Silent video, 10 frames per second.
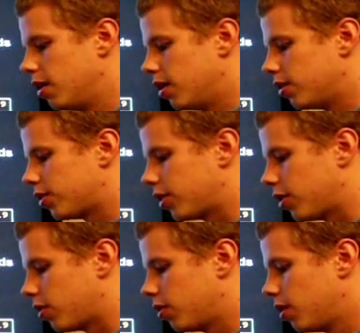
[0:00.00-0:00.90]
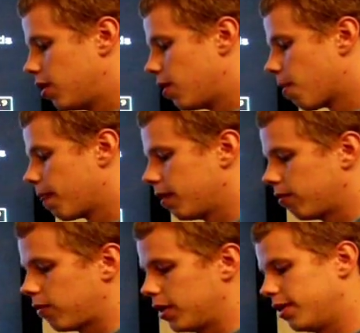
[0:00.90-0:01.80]
So
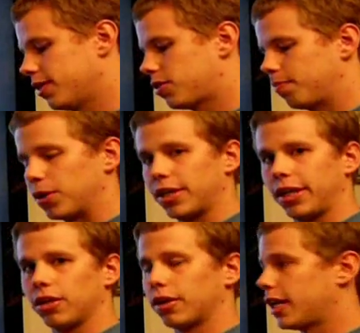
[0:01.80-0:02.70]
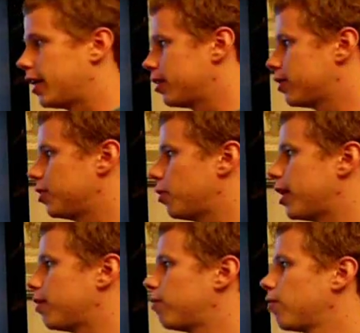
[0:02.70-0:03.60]
in this particular case, you have
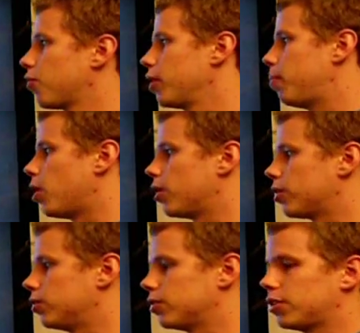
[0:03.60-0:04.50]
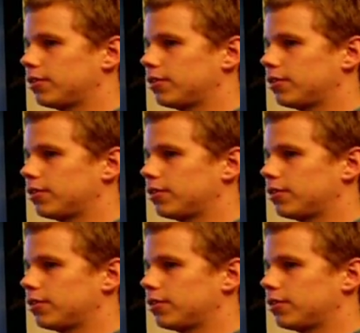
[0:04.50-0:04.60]
three particles,